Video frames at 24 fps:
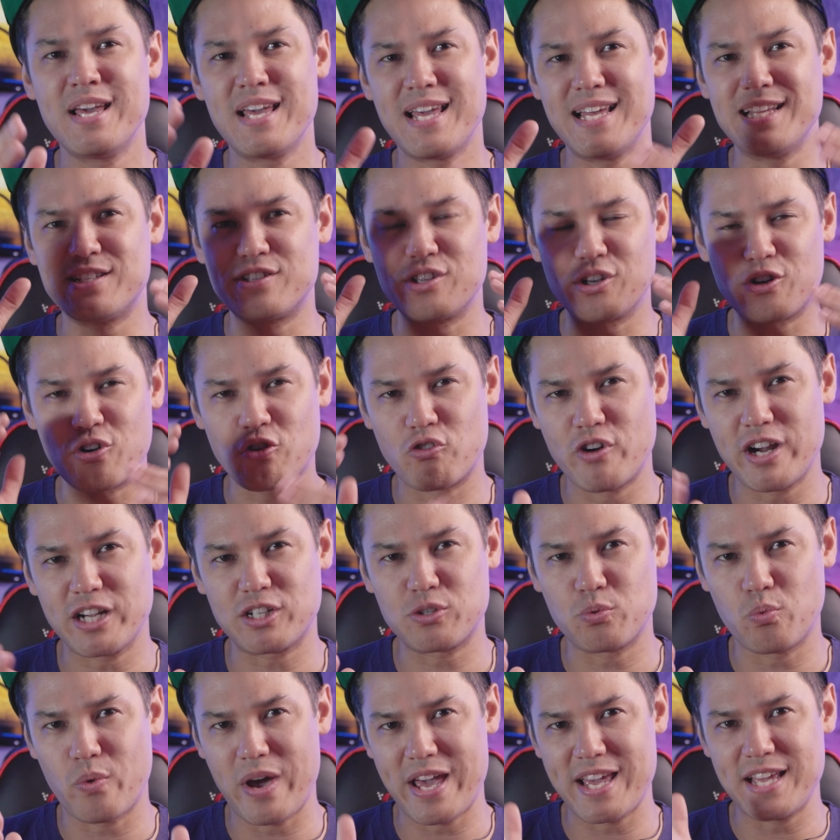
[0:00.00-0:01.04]
is the
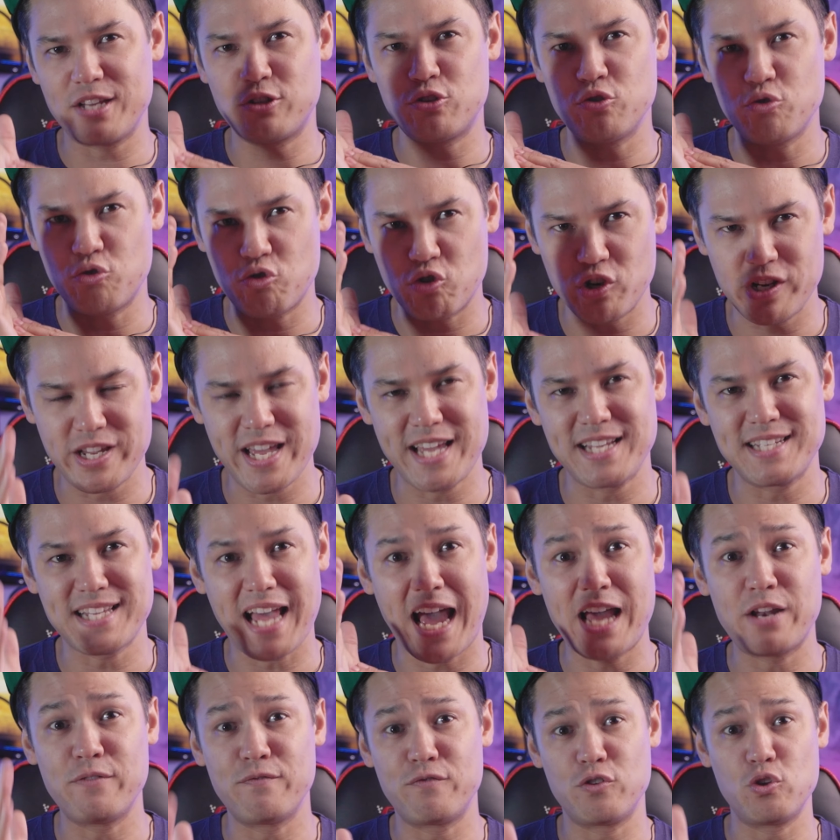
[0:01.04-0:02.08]
correct way to create
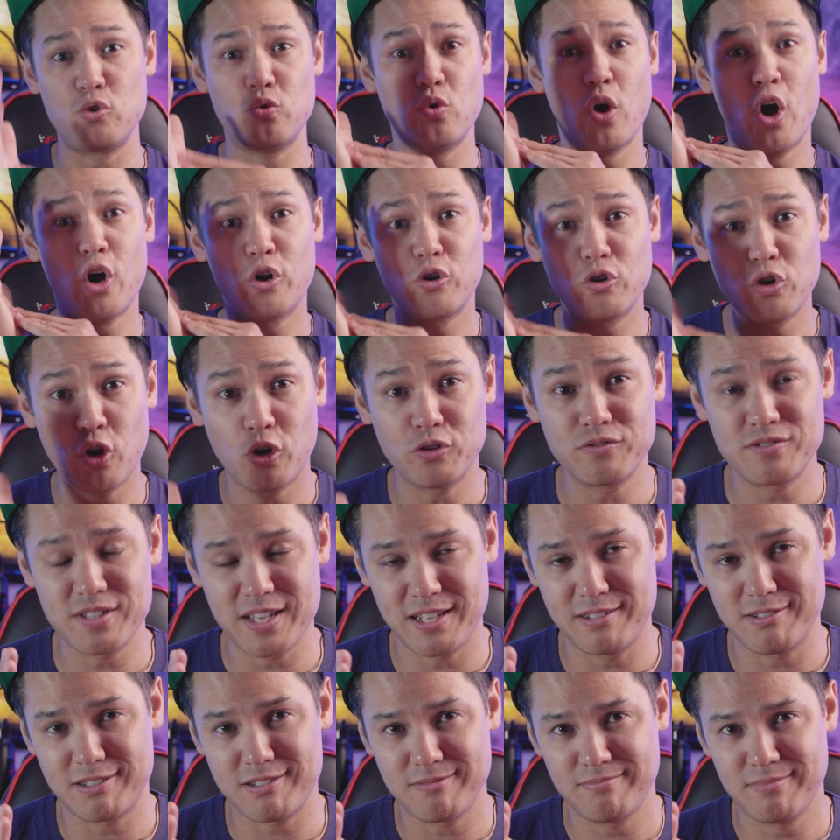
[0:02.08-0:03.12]
and view
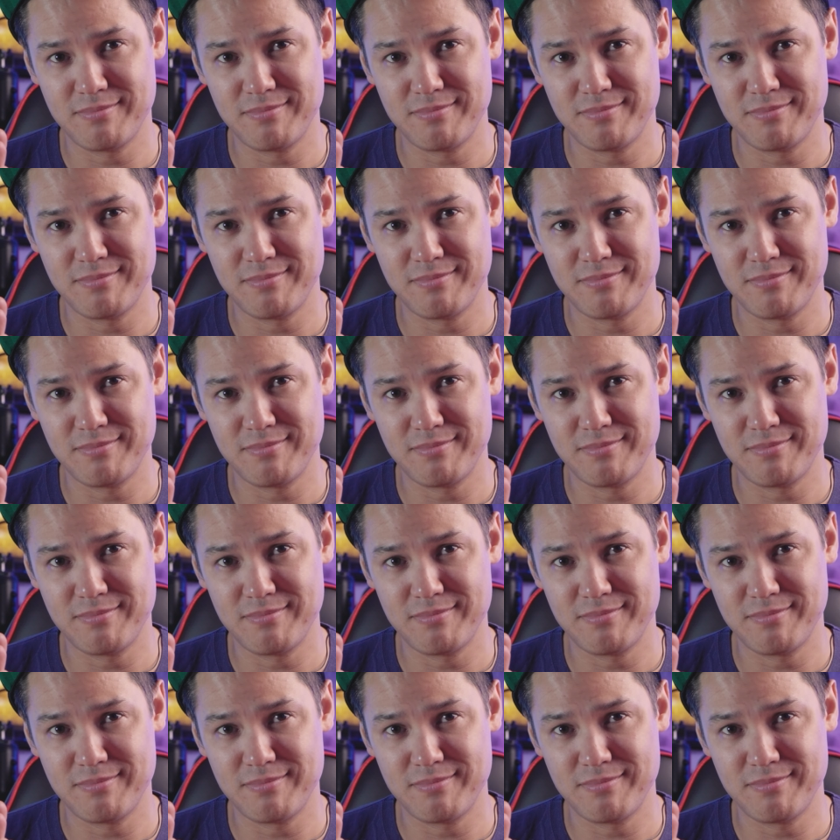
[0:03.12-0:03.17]
content.